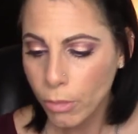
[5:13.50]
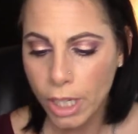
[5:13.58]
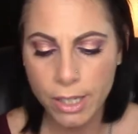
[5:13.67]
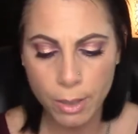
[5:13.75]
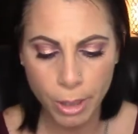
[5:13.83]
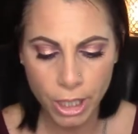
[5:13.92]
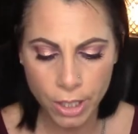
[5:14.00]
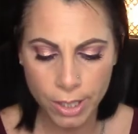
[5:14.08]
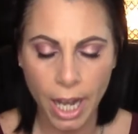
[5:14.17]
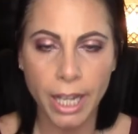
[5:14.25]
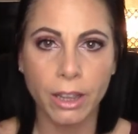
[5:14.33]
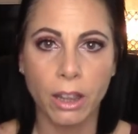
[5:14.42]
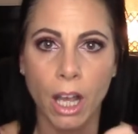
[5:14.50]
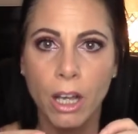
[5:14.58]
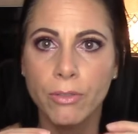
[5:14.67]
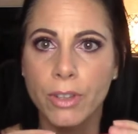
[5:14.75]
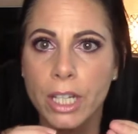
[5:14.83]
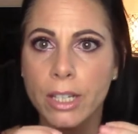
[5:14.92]
as much as I
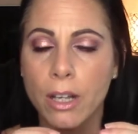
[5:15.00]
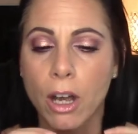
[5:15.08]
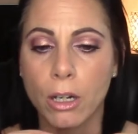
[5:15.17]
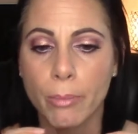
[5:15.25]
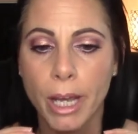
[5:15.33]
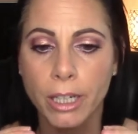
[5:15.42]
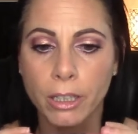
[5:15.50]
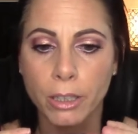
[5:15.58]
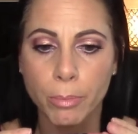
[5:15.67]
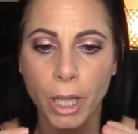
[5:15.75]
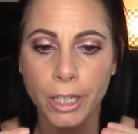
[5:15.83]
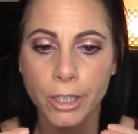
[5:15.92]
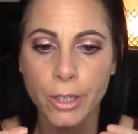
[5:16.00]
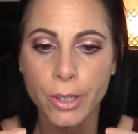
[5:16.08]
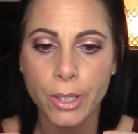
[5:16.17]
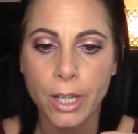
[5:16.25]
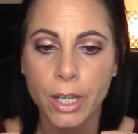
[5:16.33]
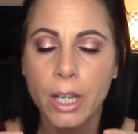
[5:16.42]
love these automatic lip
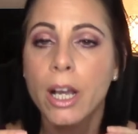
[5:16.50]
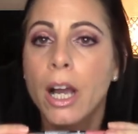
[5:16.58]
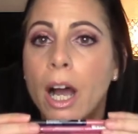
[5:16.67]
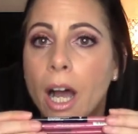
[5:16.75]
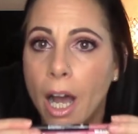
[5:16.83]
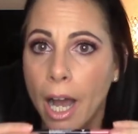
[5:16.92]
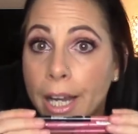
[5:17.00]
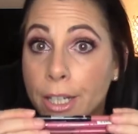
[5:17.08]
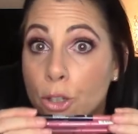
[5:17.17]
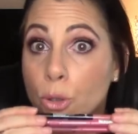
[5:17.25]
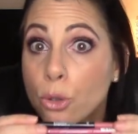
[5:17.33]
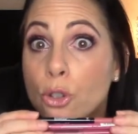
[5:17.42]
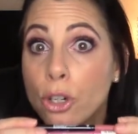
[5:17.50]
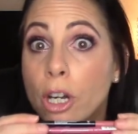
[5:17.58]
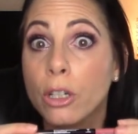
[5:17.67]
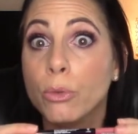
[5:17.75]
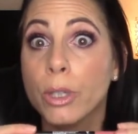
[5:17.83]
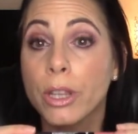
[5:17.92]
liners, I do
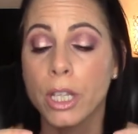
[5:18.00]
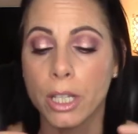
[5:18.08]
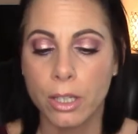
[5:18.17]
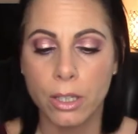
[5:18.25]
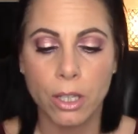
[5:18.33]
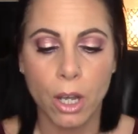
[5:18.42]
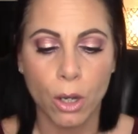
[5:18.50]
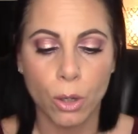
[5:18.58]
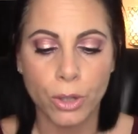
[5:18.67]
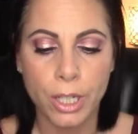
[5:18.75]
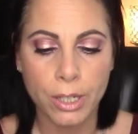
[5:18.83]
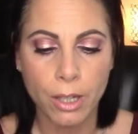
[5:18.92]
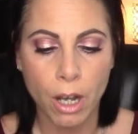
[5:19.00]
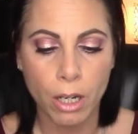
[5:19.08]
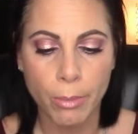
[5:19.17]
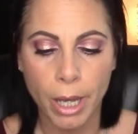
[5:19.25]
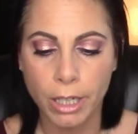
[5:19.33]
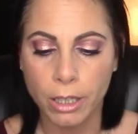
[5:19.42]
struggle with these. So these
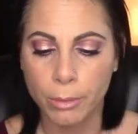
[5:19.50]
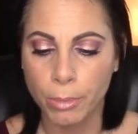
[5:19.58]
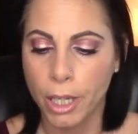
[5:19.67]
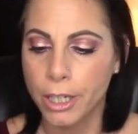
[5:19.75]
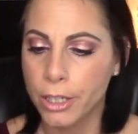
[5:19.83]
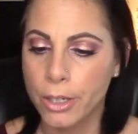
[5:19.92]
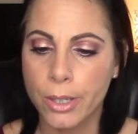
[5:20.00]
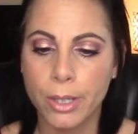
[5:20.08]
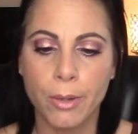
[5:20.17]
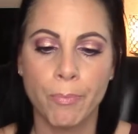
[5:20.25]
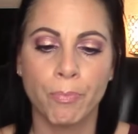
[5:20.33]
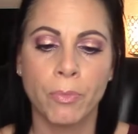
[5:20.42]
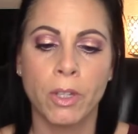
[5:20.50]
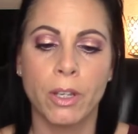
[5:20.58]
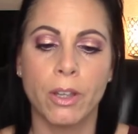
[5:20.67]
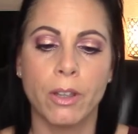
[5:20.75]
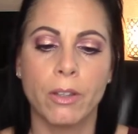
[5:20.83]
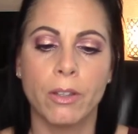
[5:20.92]
automatic lip liners,
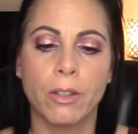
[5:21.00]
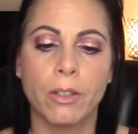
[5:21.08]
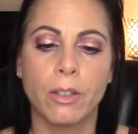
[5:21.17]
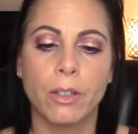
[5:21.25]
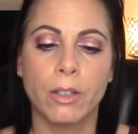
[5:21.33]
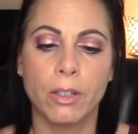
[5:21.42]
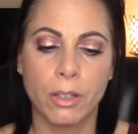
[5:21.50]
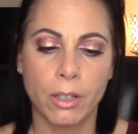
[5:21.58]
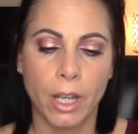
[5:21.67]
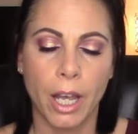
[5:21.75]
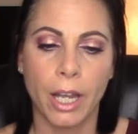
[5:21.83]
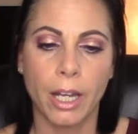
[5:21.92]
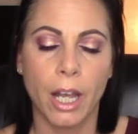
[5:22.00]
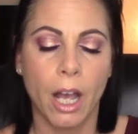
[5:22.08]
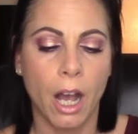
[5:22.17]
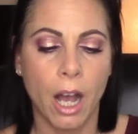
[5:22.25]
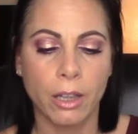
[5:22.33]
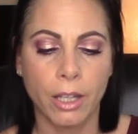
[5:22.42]
okay,
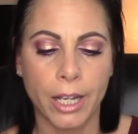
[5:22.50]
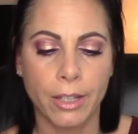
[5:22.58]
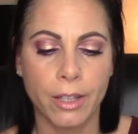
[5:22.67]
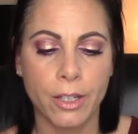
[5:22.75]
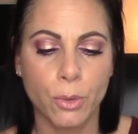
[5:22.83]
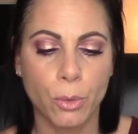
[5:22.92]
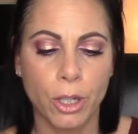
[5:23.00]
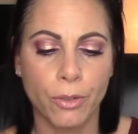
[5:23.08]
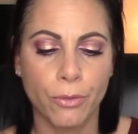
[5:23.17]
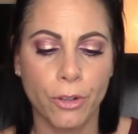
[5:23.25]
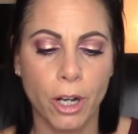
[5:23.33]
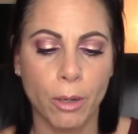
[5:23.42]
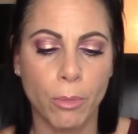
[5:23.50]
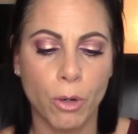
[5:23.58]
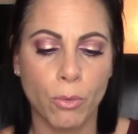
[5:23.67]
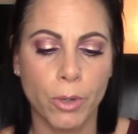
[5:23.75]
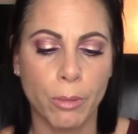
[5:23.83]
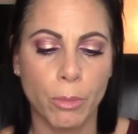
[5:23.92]
like this one from
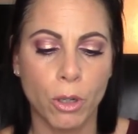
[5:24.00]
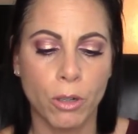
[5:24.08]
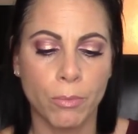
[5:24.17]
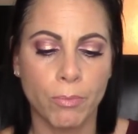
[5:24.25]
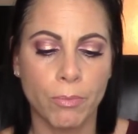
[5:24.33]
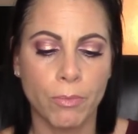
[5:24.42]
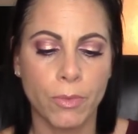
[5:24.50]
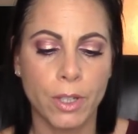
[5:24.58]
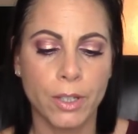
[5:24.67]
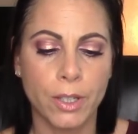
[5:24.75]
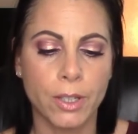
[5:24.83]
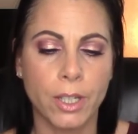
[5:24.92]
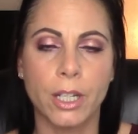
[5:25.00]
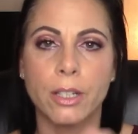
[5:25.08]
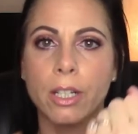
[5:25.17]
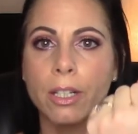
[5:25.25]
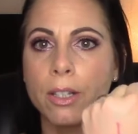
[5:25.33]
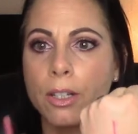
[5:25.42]
Rimmel. This is
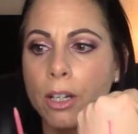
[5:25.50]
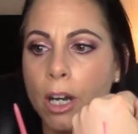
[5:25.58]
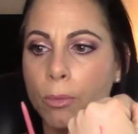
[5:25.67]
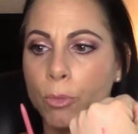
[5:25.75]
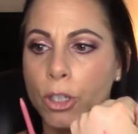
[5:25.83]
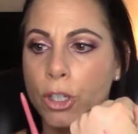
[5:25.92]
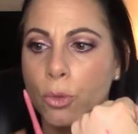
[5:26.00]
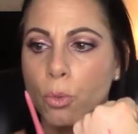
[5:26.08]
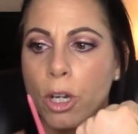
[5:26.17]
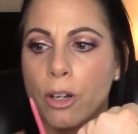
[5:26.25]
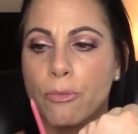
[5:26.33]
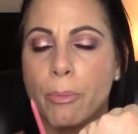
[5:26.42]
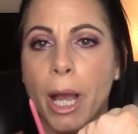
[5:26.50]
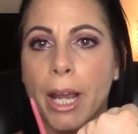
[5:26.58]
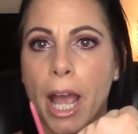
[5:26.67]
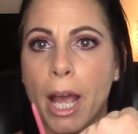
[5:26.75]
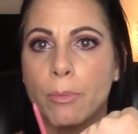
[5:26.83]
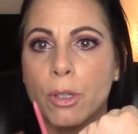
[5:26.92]
East End Snob, which is one of my
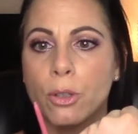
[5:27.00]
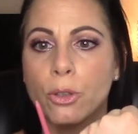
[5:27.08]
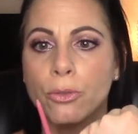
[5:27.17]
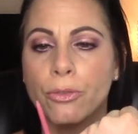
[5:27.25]
absolute